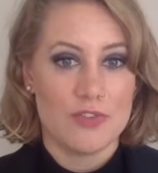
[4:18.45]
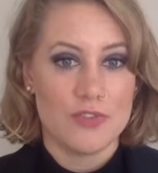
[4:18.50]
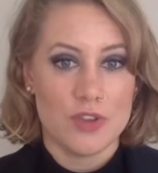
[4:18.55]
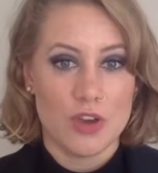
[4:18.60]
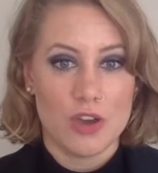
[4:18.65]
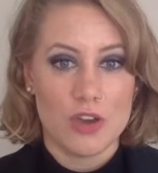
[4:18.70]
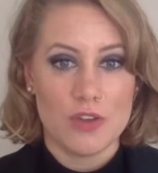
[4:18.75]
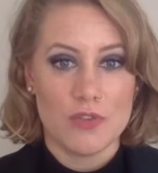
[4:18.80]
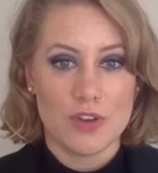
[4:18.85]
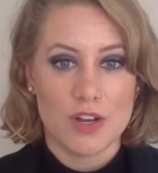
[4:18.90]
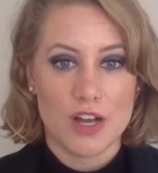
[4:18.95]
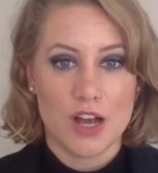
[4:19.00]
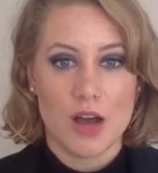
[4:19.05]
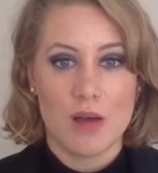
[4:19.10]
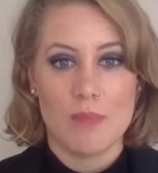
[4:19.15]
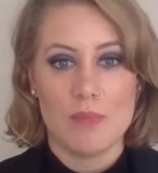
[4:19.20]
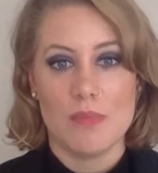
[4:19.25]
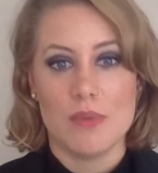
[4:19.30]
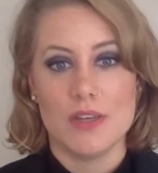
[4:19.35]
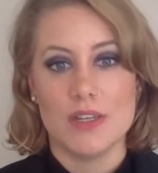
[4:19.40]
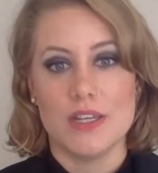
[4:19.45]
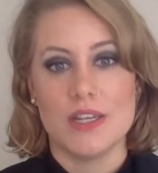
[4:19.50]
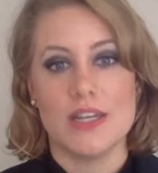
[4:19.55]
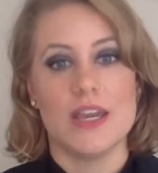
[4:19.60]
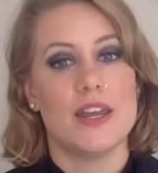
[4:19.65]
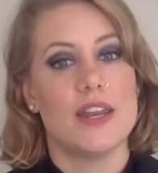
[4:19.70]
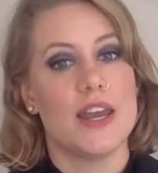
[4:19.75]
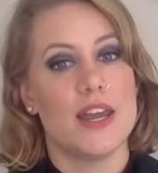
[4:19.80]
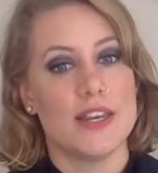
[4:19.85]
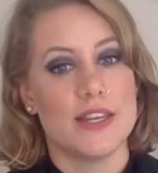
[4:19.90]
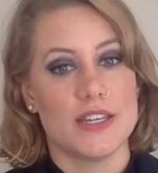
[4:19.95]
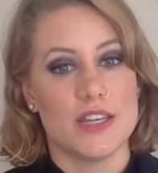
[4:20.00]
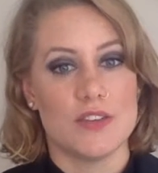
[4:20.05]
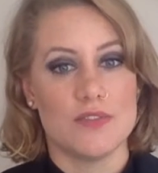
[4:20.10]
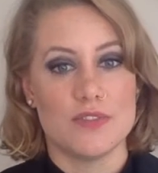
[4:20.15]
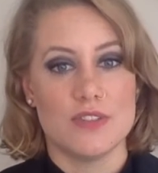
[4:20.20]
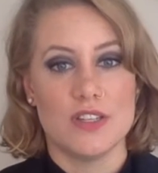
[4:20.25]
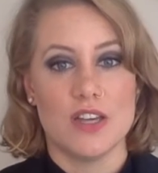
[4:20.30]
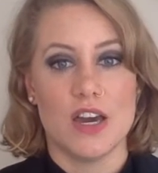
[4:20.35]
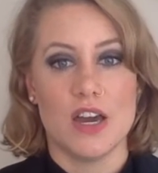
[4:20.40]
to overcome nearly at any
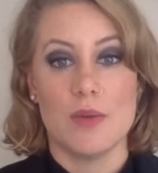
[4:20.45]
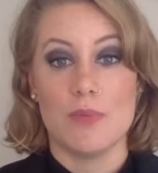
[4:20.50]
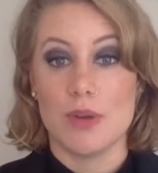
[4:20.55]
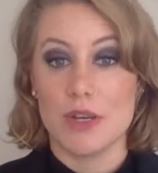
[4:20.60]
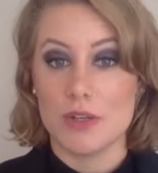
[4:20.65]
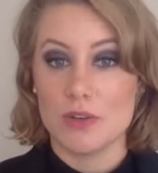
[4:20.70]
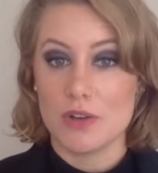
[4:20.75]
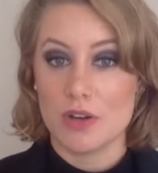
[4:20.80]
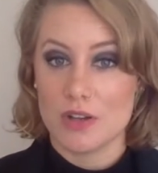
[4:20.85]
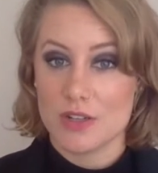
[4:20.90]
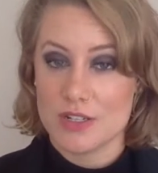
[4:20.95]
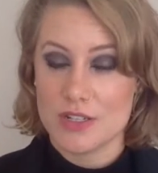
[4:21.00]
given time when you